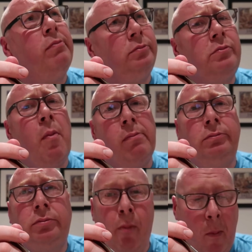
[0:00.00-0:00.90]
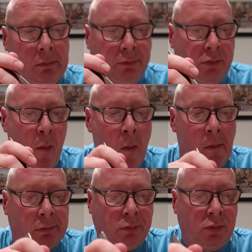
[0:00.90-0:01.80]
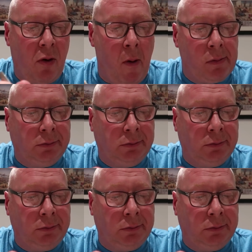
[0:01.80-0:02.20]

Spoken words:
Them strawberry things are well sour.